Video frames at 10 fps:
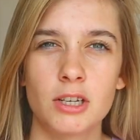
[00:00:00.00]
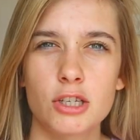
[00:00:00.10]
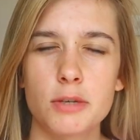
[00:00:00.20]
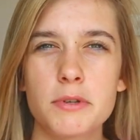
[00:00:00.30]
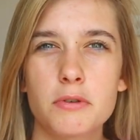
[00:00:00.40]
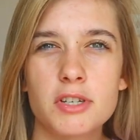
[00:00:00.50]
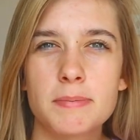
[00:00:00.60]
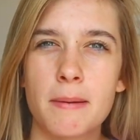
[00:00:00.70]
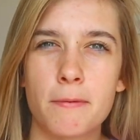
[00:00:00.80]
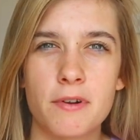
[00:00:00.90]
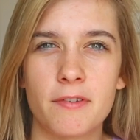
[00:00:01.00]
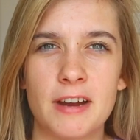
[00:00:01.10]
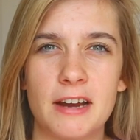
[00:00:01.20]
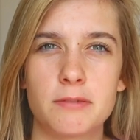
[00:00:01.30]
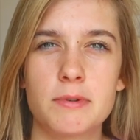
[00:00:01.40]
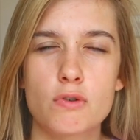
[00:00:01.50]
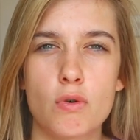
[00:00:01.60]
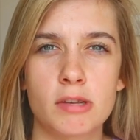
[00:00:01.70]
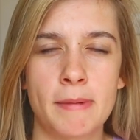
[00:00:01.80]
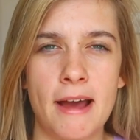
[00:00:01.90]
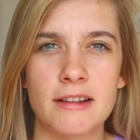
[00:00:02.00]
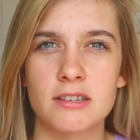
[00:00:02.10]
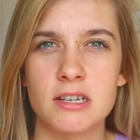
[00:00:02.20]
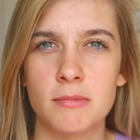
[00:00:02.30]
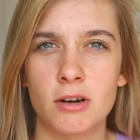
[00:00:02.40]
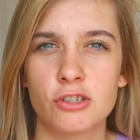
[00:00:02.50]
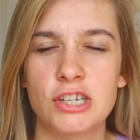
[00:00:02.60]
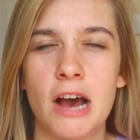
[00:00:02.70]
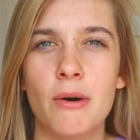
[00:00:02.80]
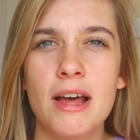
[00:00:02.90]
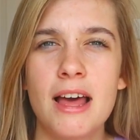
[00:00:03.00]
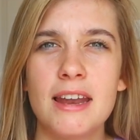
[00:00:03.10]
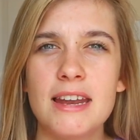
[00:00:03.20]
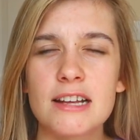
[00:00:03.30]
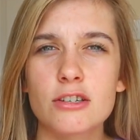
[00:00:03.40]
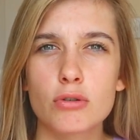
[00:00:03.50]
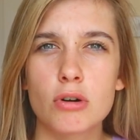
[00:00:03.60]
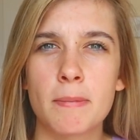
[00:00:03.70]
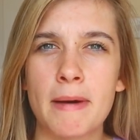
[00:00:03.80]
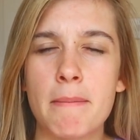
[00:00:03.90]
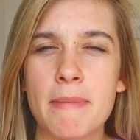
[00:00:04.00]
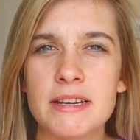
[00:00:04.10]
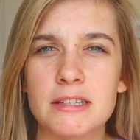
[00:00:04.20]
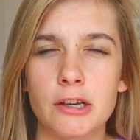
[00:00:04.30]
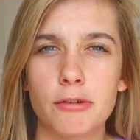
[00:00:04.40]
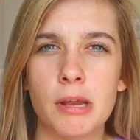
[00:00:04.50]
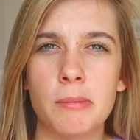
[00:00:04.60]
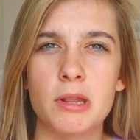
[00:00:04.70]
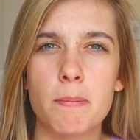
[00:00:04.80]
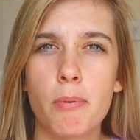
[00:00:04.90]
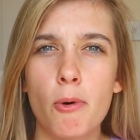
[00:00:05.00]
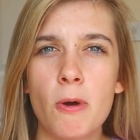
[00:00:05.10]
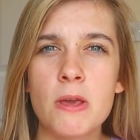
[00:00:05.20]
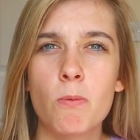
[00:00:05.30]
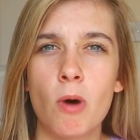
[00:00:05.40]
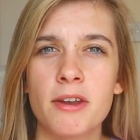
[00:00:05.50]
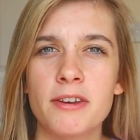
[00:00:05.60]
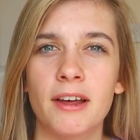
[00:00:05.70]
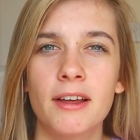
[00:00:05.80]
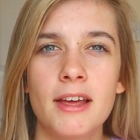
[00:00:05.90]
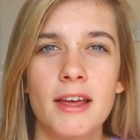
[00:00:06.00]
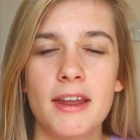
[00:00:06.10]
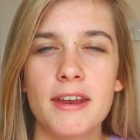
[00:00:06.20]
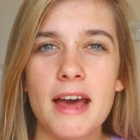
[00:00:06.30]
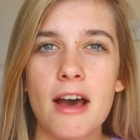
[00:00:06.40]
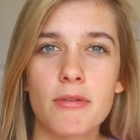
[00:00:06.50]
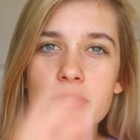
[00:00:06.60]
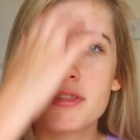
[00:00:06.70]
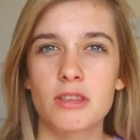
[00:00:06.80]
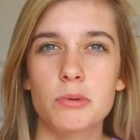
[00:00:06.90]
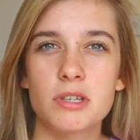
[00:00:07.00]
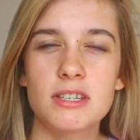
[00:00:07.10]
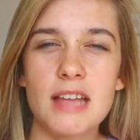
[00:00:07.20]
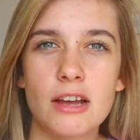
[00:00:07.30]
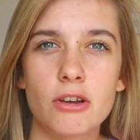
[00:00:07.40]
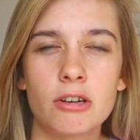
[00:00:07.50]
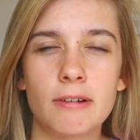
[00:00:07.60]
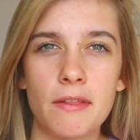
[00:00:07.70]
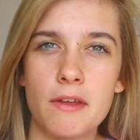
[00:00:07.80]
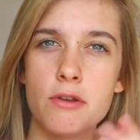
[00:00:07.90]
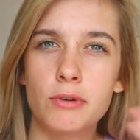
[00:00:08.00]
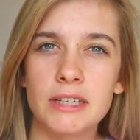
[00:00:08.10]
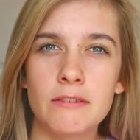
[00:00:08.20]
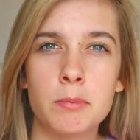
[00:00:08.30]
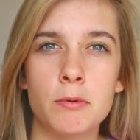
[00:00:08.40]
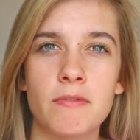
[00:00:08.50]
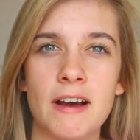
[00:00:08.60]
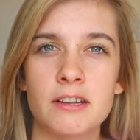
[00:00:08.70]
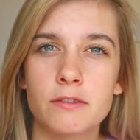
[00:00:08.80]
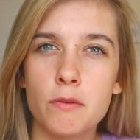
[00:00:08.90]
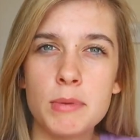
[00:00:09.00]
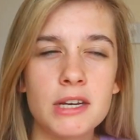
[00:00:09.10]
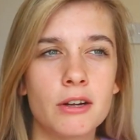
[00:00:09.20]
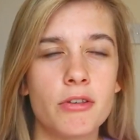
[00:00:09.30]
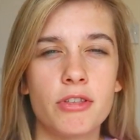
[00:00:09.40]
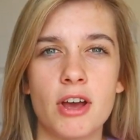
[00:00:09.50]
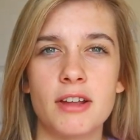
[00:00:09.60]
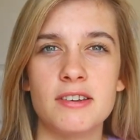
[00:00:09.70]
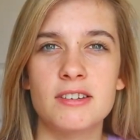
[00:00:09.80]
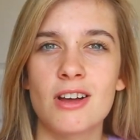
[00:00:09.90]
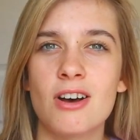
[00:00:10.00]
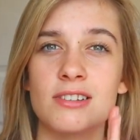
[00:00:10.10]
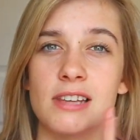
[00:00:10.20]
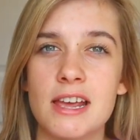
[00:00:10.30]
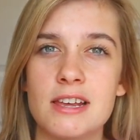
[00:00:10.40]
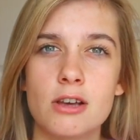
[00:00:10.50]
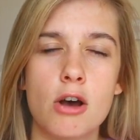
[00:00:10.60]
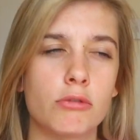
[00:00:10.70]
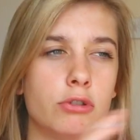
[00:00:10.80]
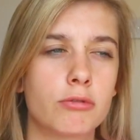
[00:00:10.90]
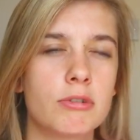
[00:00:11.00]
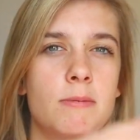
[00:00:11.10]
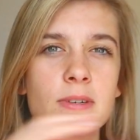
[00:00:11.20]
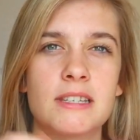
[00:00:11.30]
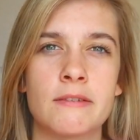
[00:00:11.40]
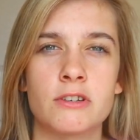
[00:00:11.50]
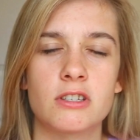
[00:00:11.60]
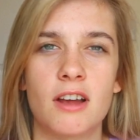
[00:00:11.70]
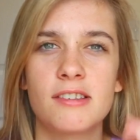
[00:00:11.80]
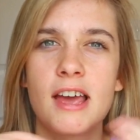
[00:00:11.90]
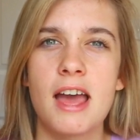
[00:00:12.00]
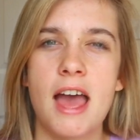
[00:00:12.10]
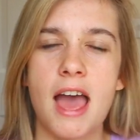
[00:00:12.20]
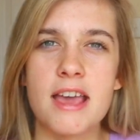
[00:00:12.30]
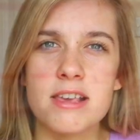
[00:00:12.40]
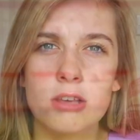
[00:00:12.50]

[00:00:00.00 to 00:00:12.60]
So we talked about Bruno Fernandes, we talked about Anthony Martial. Let's talk about Mason Greenwood, the boy wonder. Now, there was a stat going around that annoyed Liverpool fans. Firmino, 30 starts, 8 goals. Greenwood, 7 starts, 8